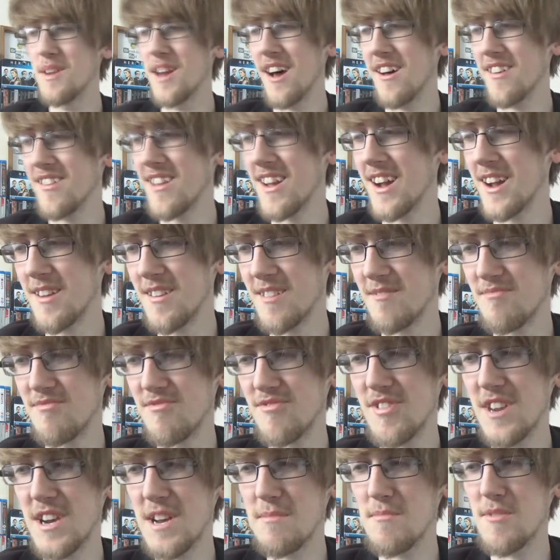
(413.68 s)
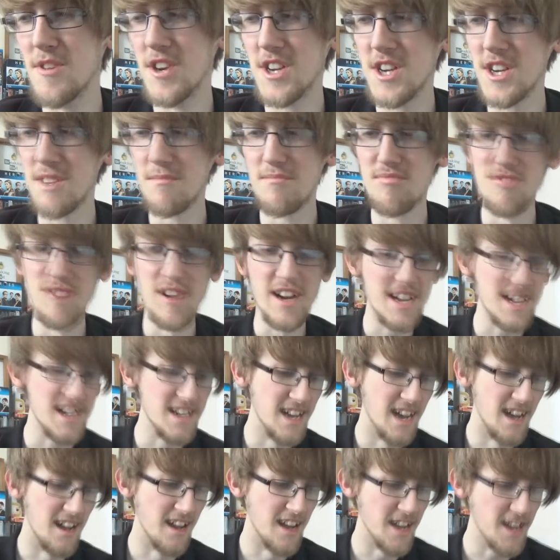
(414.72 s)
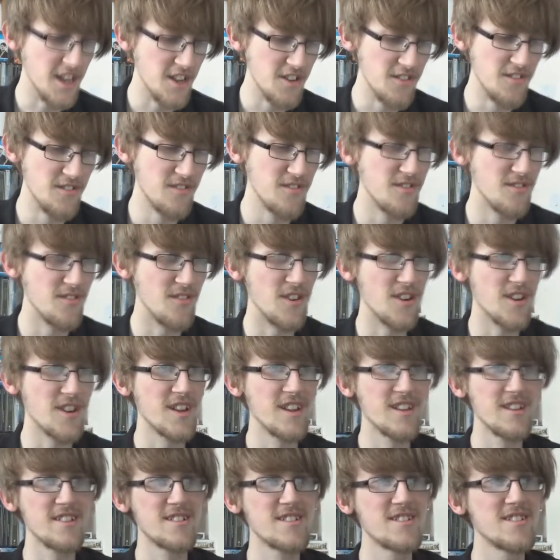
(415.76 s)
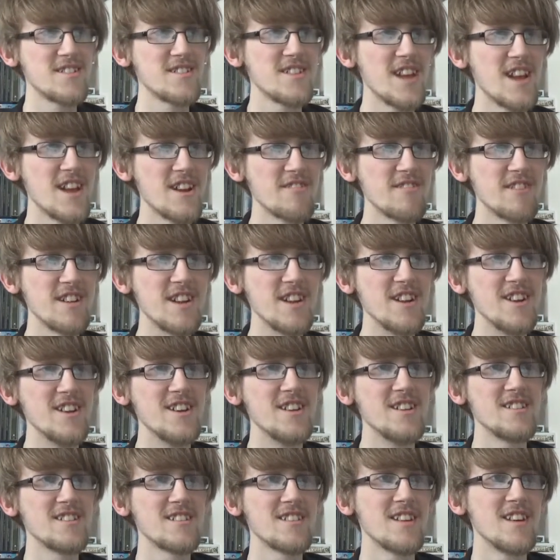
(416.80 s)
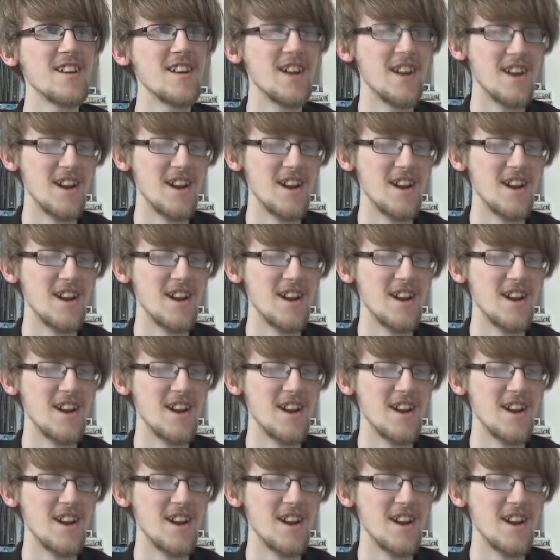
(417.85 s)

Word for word: but I was like pretty much breaking down, like, are you fucking serious?